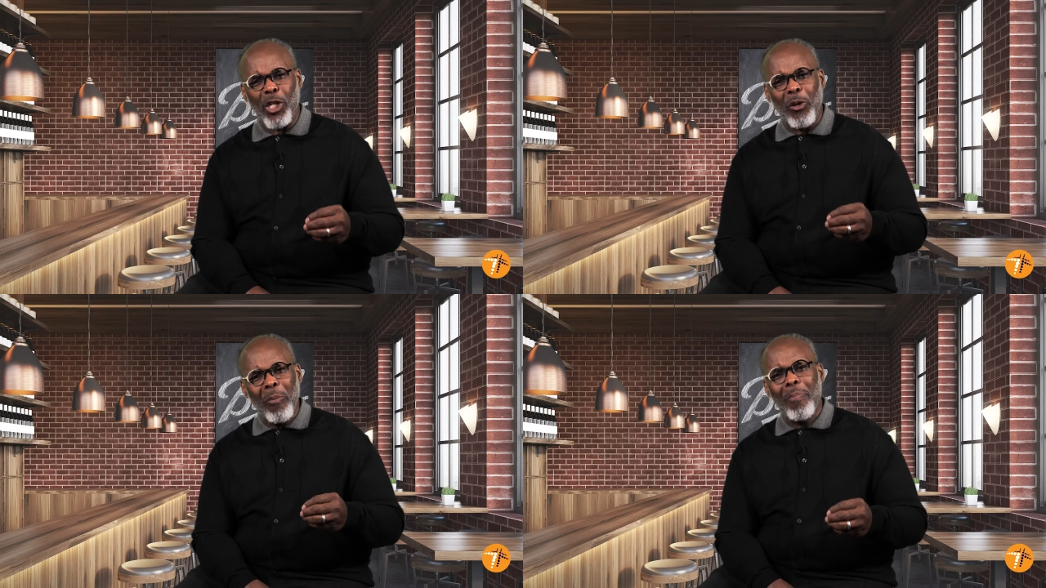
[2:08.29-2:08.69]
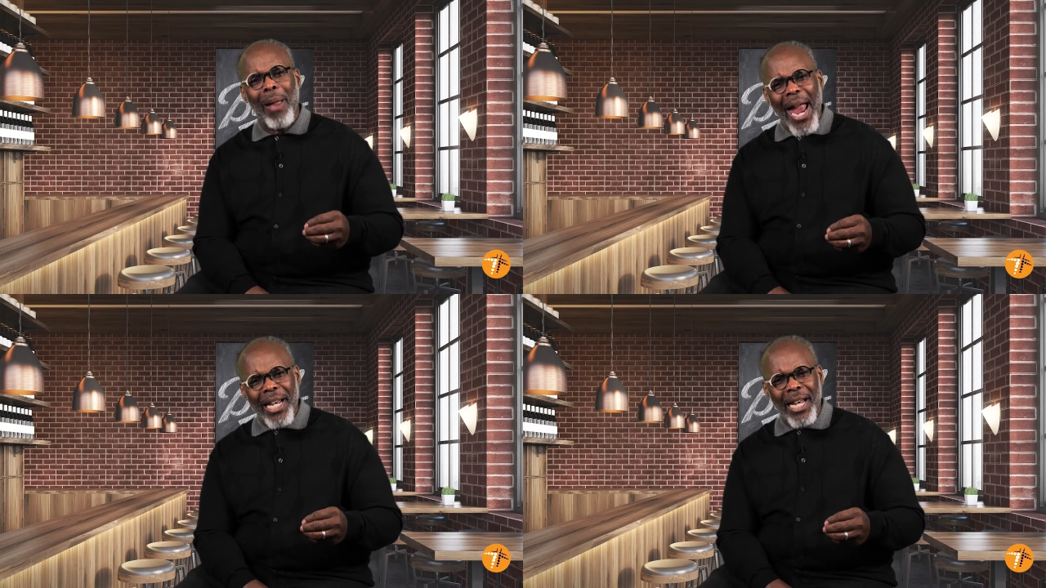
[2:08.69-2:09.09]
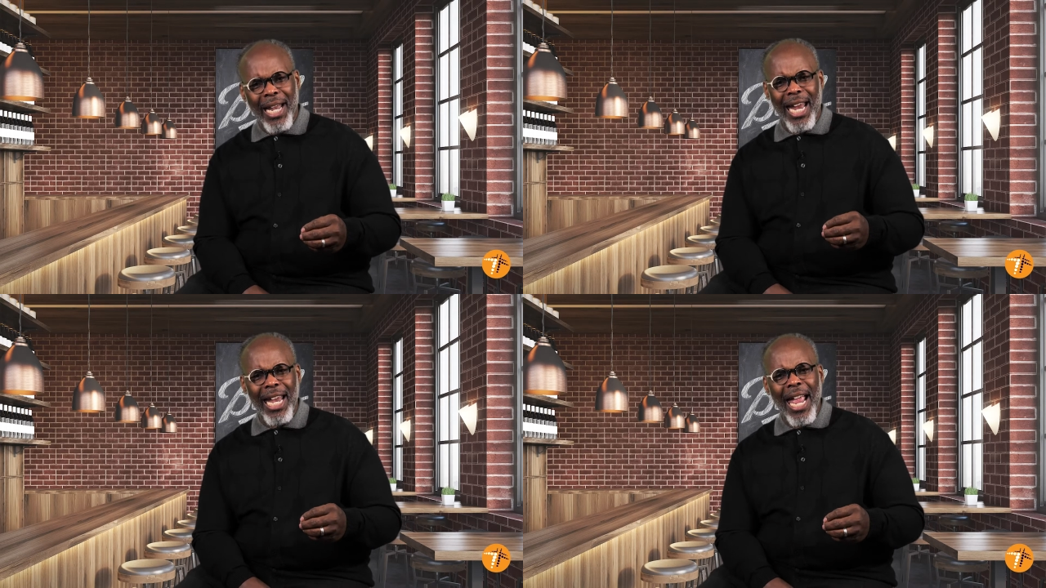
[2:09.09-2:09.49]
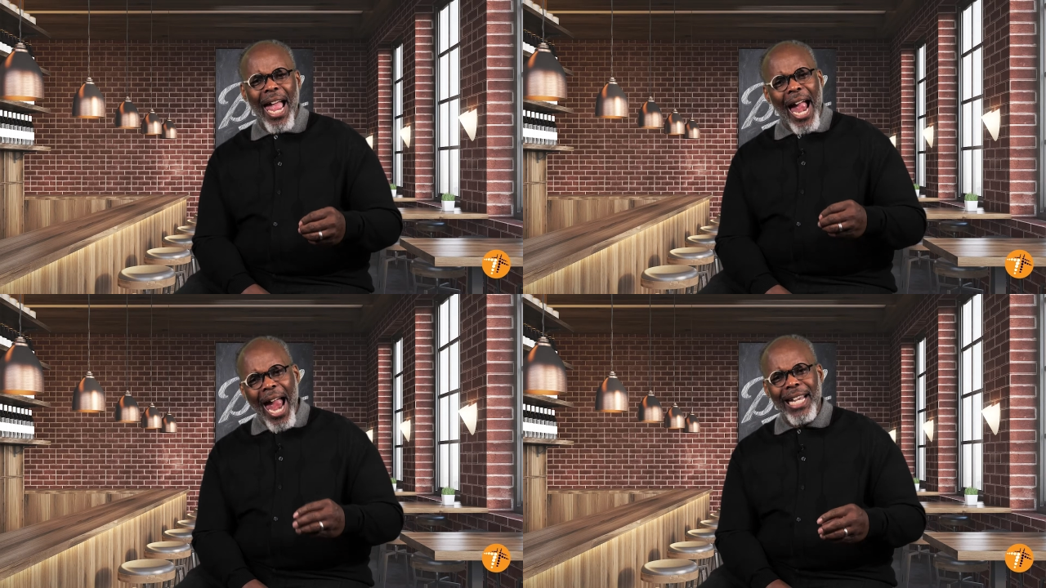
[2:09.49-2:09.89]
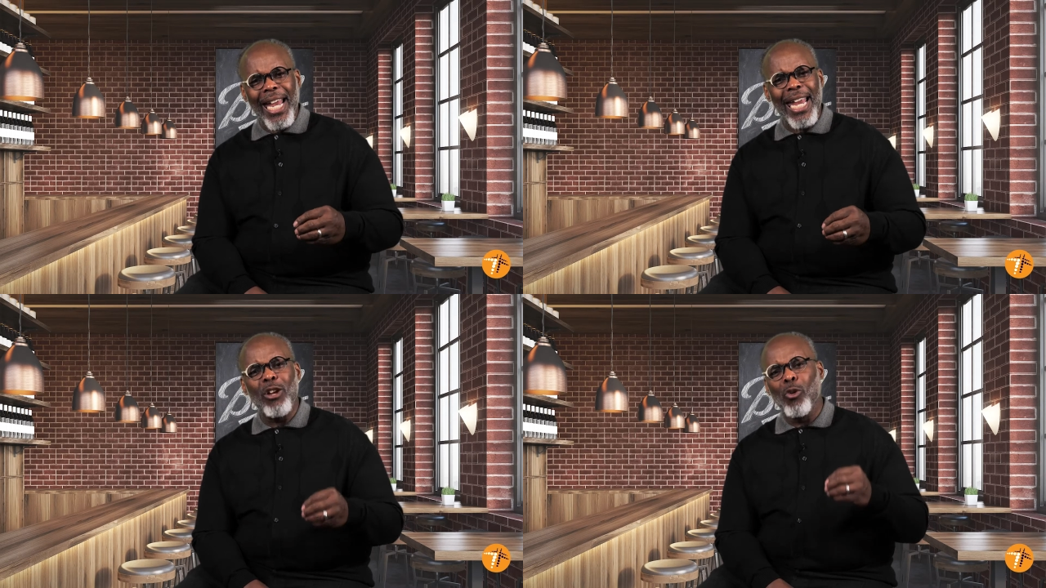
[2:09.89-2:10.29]
humanity, and
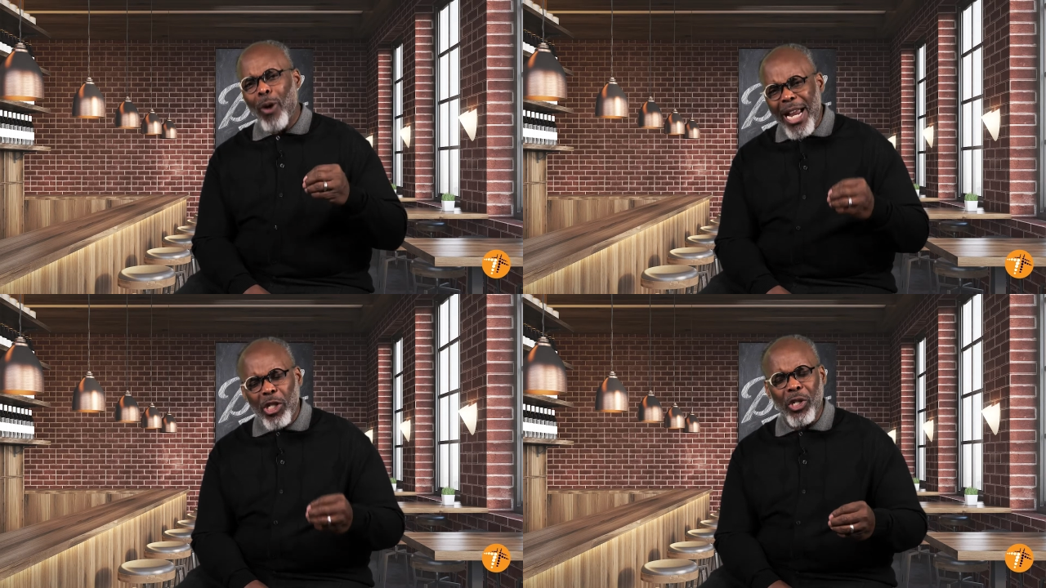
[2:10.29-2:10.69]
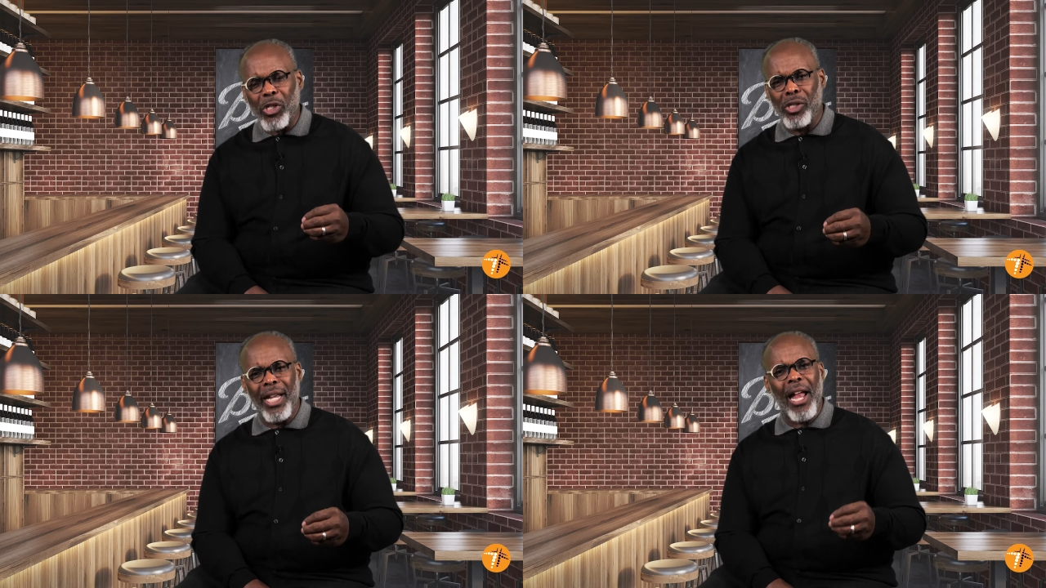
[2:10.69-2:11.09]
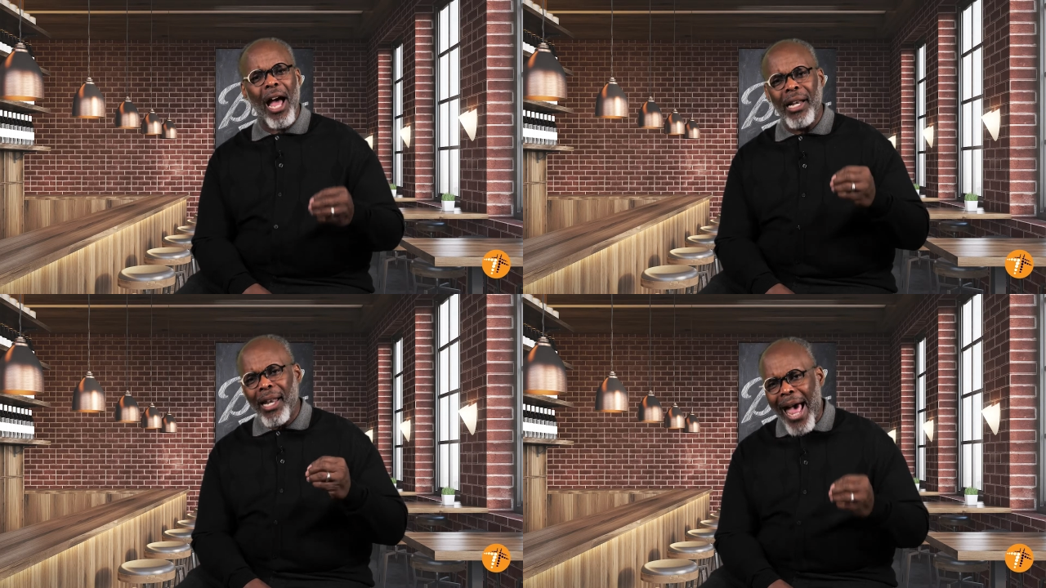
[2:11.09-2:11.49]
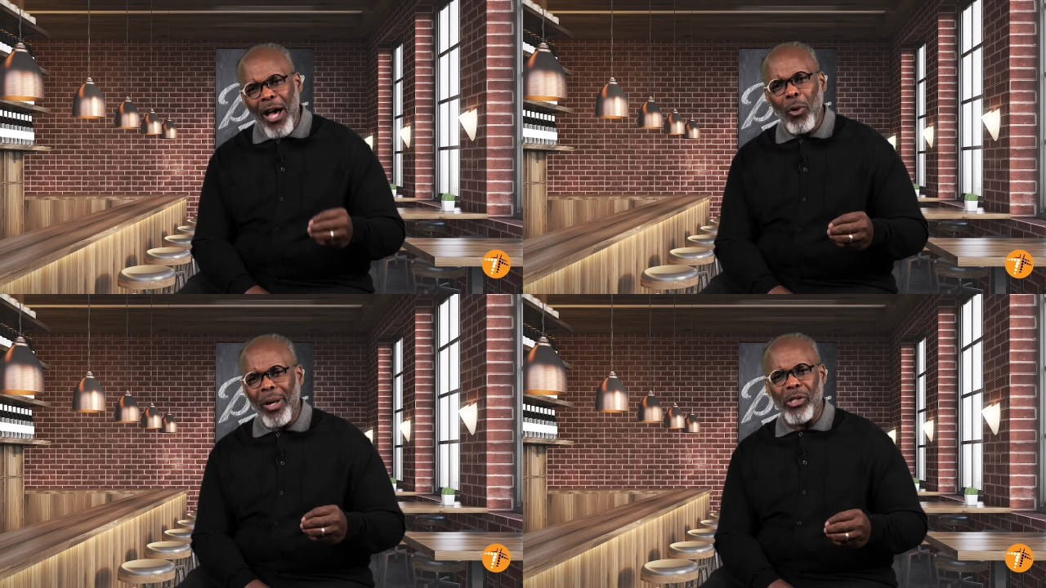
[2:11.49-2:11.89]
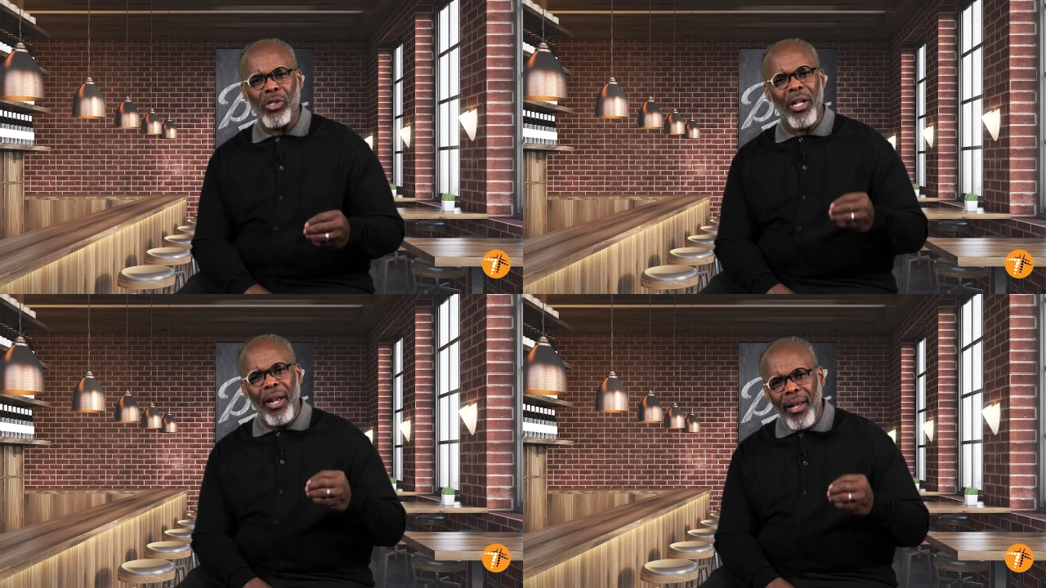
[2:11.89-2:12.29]
He graciously allowed us
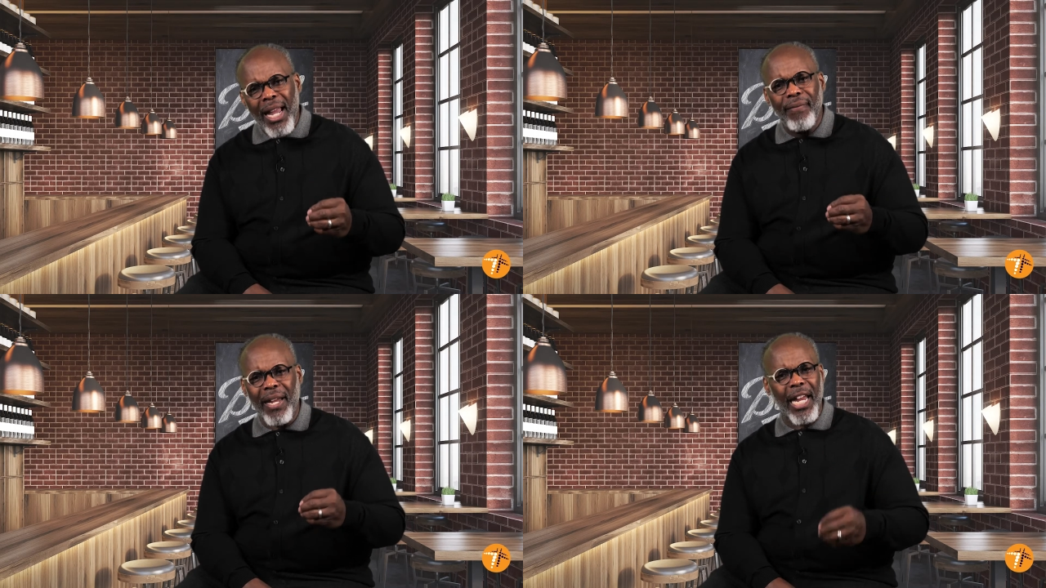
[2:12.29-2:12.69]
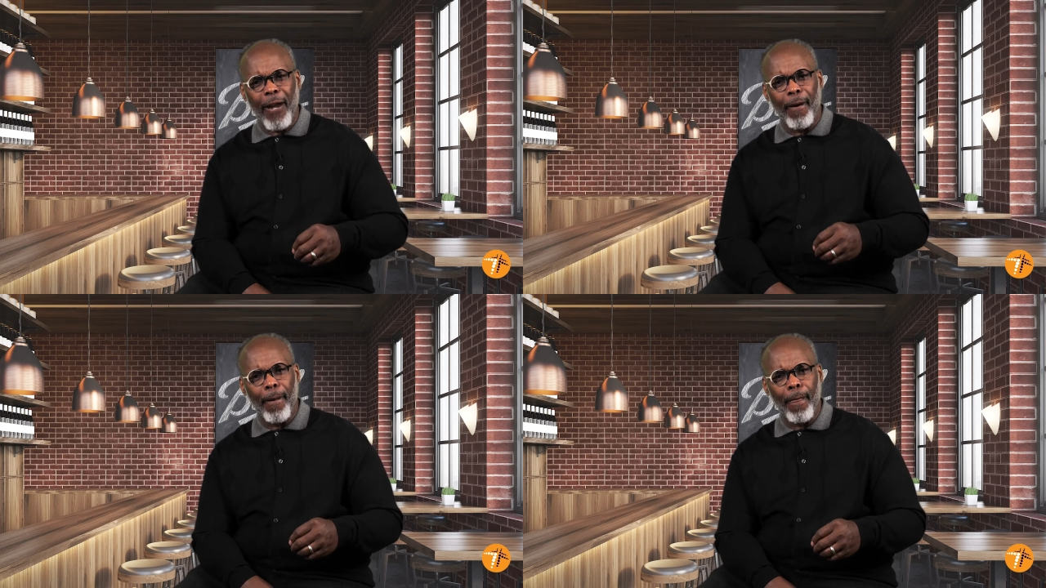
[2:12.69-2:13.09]
to live here.